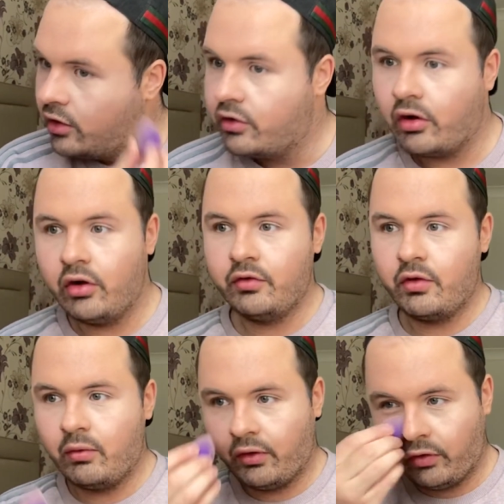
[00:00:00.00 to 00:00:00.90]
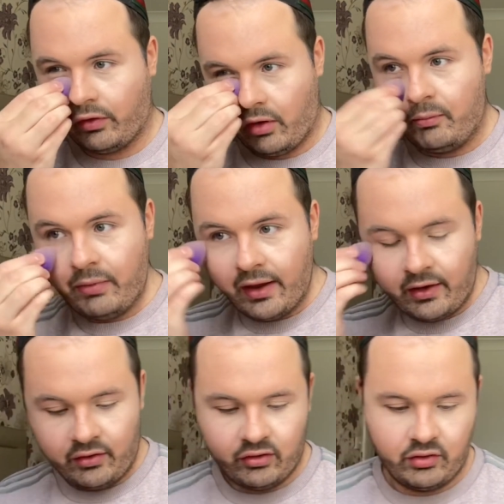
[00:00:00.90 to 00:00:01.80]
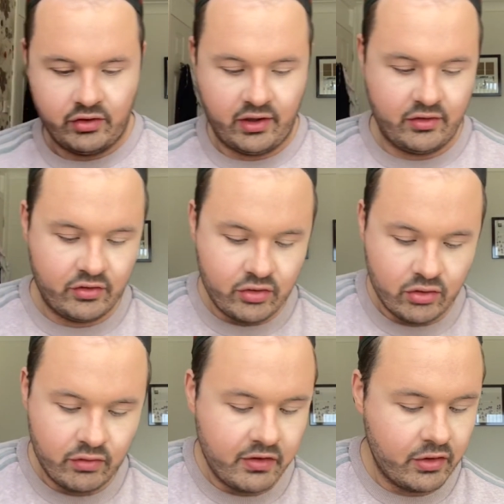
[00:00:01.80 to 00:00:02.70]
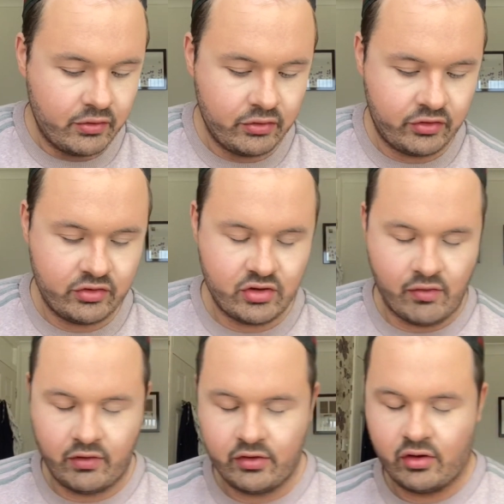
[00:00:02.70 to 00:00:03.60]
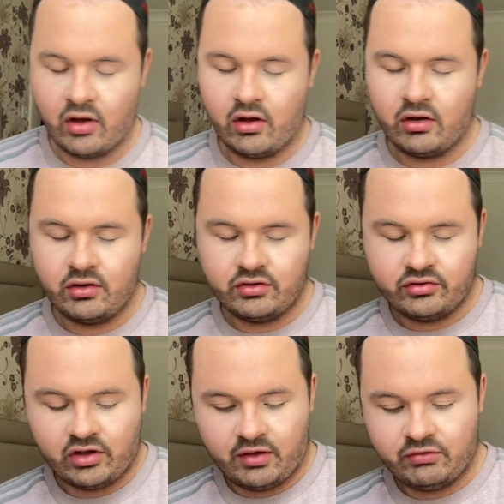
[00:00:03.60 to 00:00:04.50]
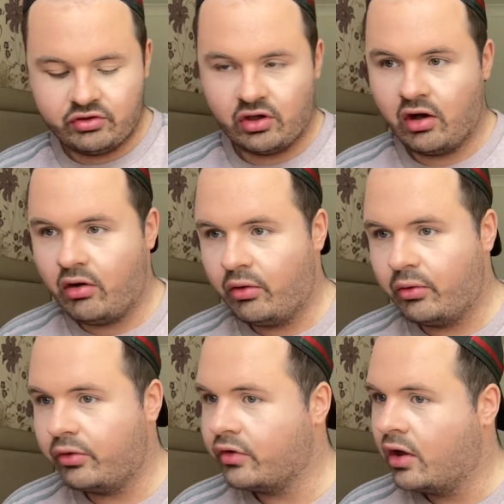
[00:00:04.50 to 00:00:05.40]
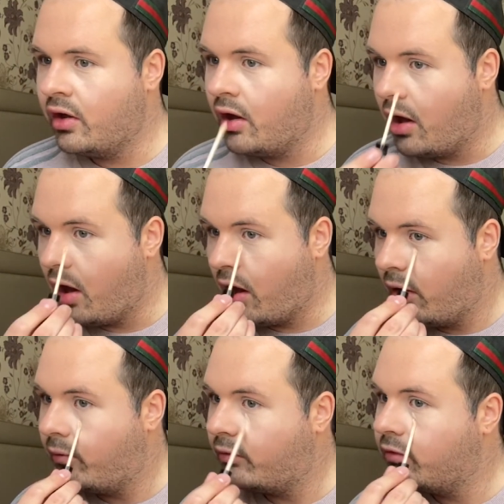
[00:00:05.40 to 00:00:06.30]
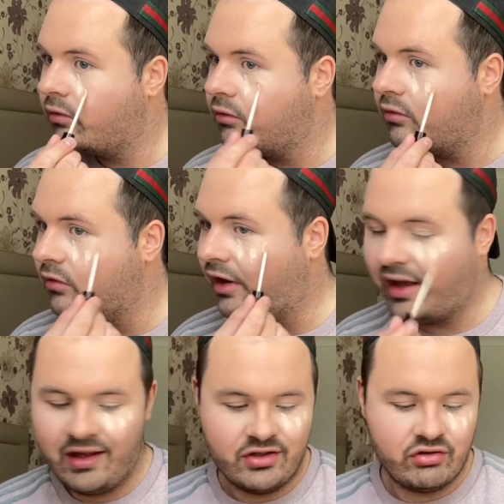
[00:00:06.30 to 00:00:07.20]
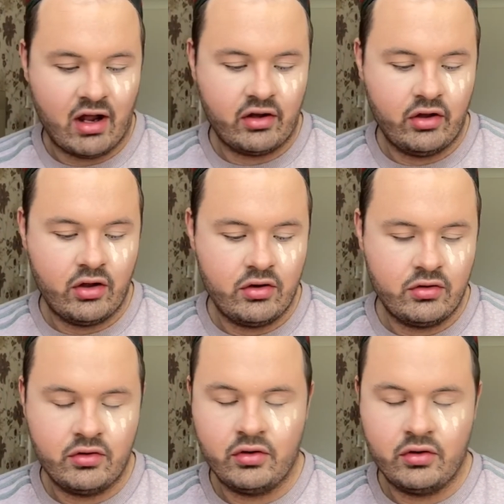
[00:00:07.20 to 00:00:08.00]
kind of the ones that are big is like Nikki Tutorials, Jeffree Star, James Charles, Nikita Dragon,